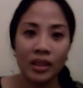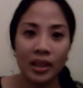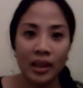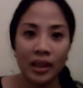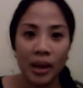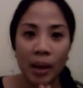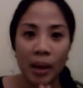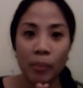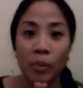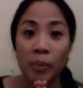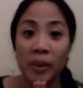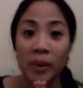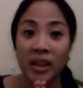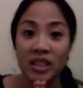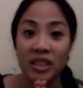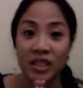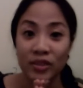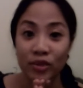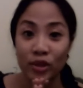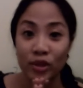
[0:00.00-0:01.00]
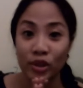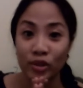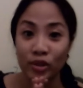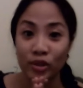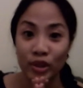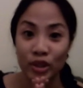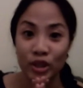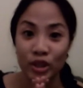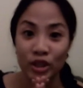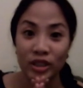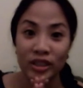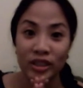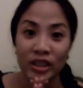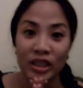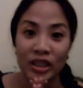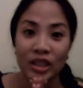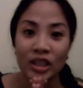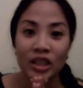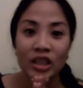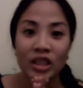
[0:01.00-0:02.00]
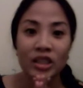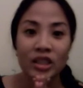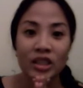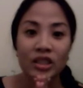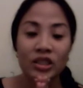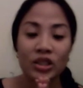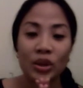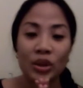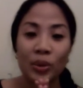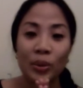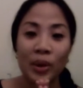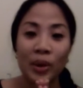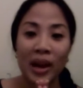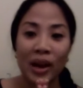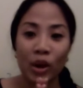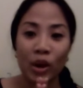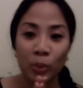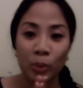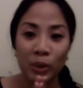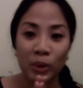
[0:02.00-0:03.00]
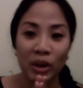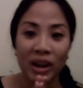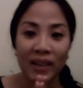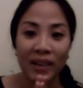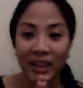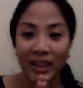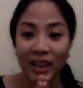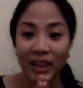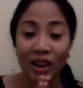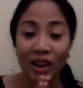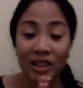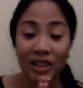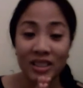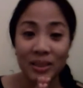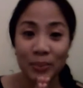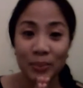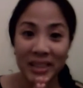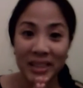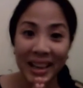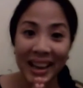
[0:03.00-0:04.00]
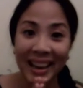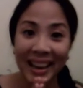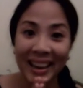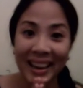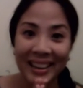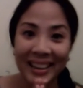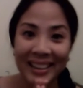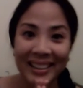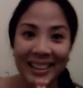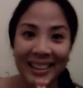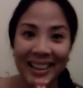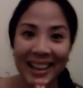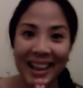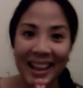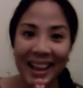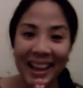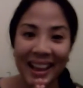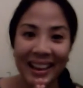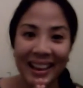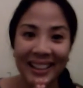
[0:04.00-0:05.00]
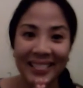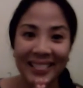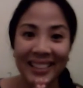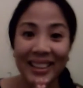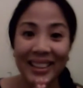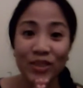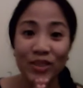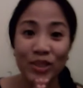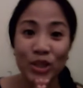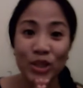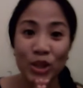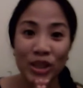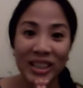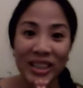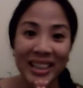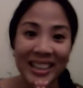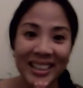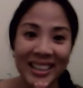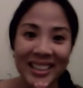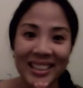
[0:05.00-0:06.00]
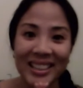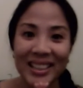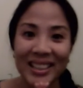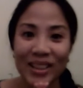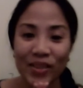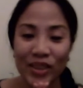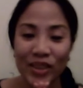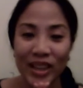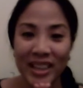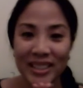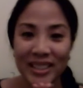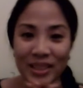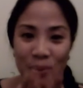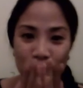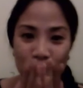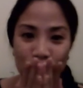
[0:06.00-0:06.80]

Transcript: prepare some for the future. So I hope you're having an awesome day. And thank you for joining in. Love you guys.